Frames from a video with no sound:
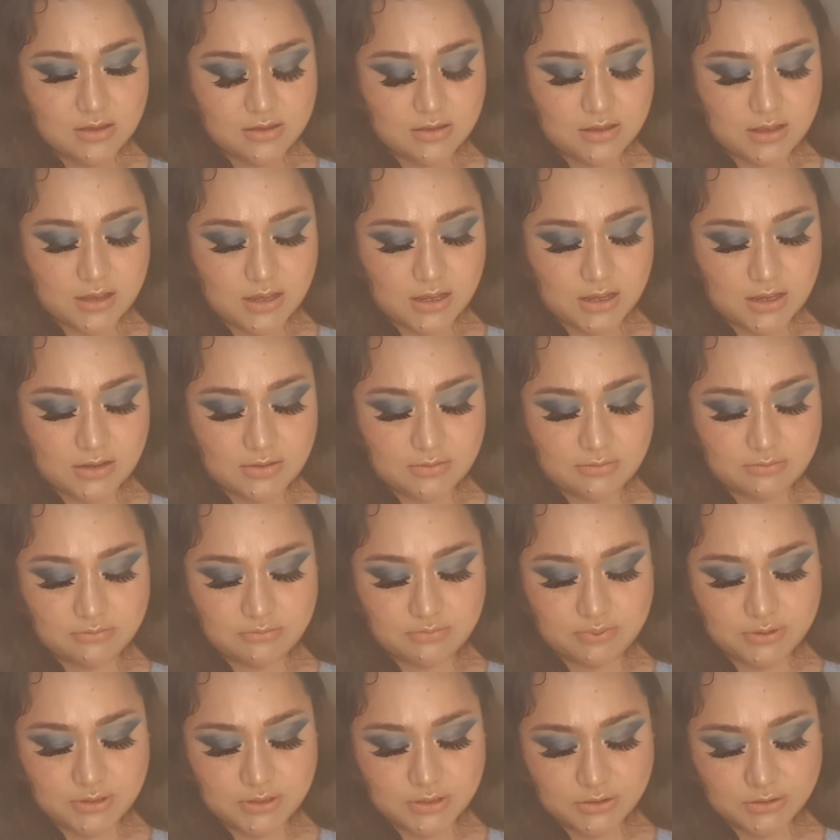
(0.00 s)

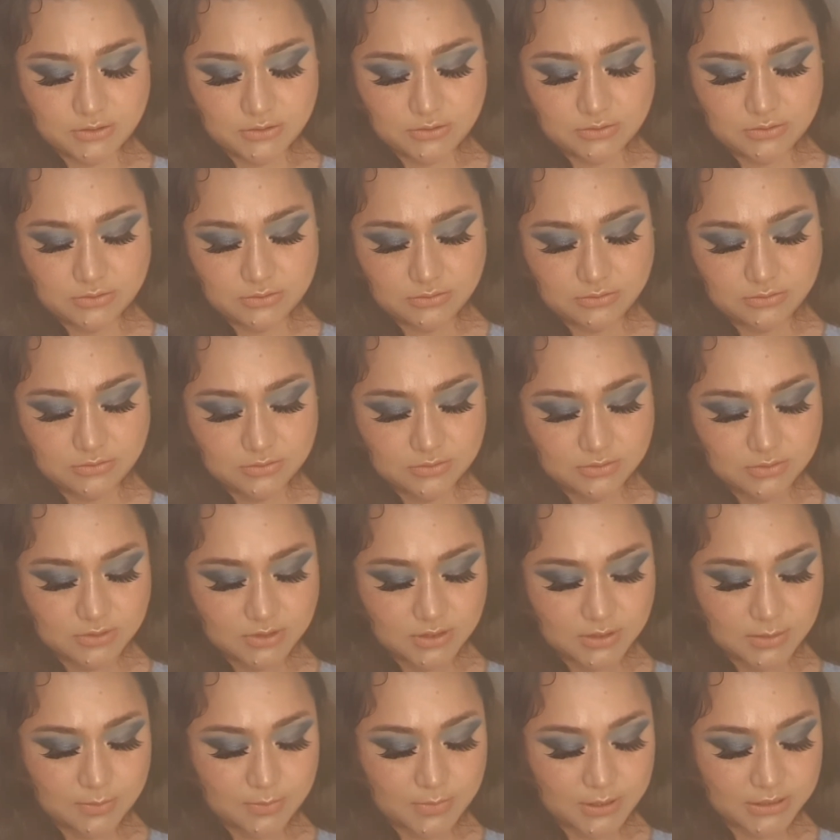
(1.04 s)
blue,
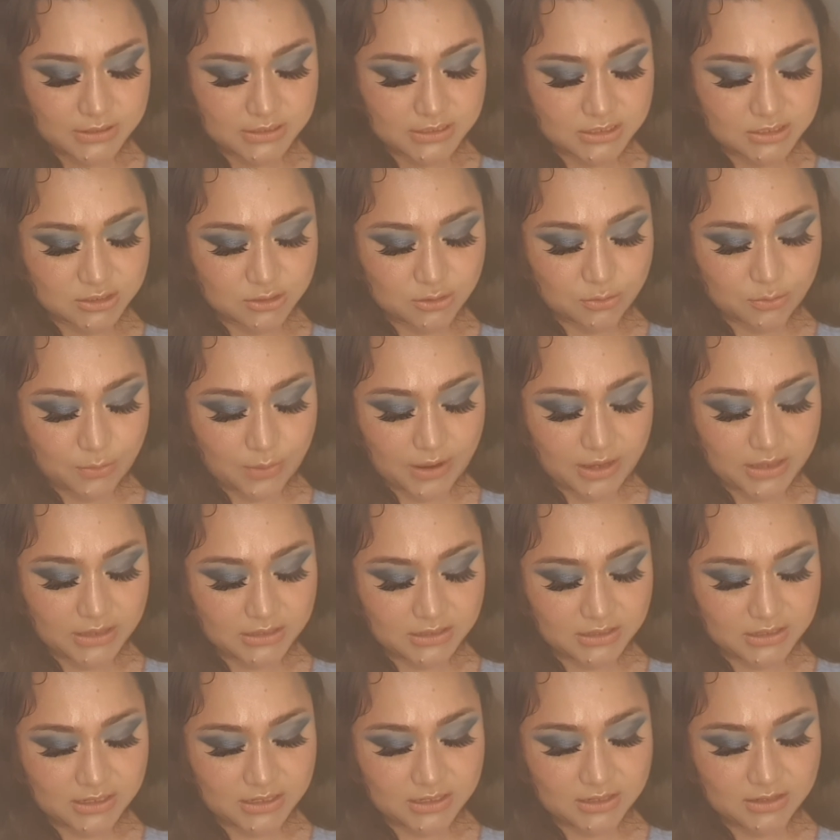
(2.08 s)
the
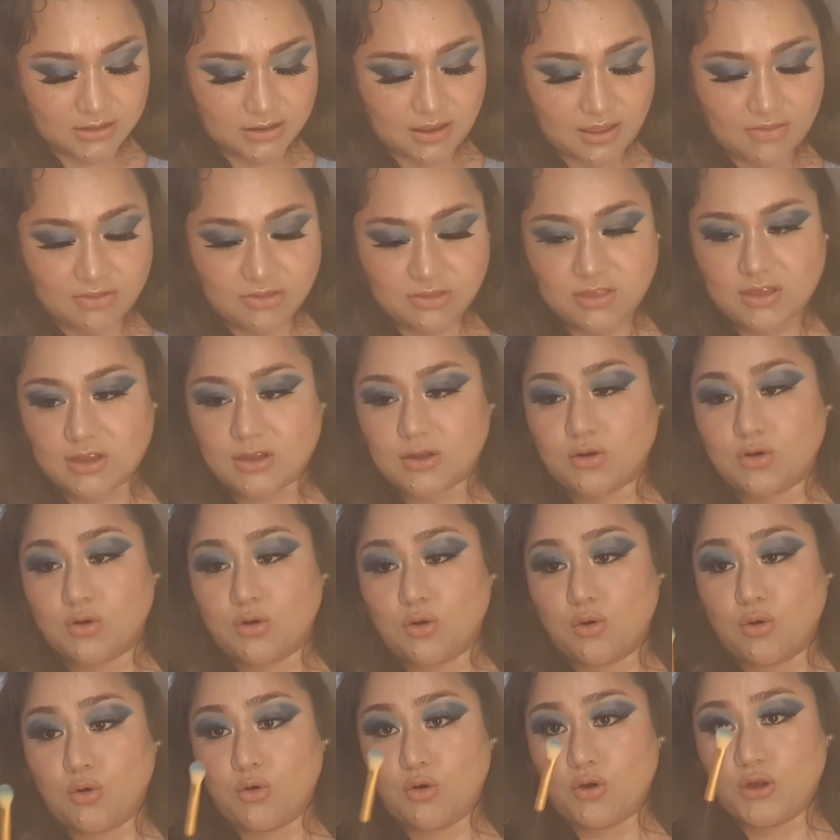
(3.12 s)
Mediterranean, and the
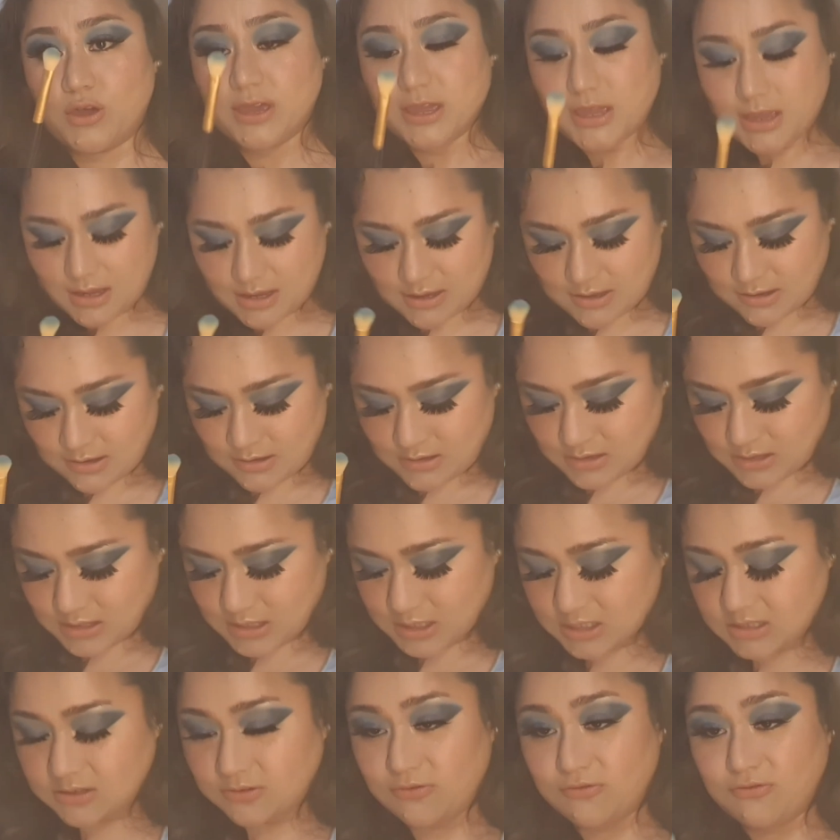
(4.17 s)
koi,
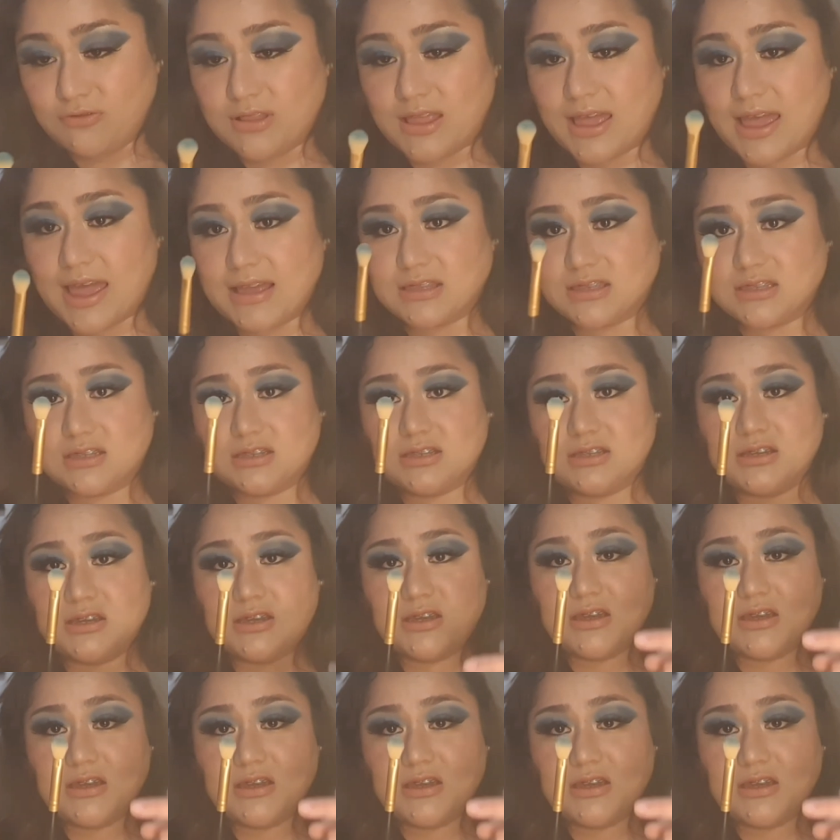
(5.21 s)
this flat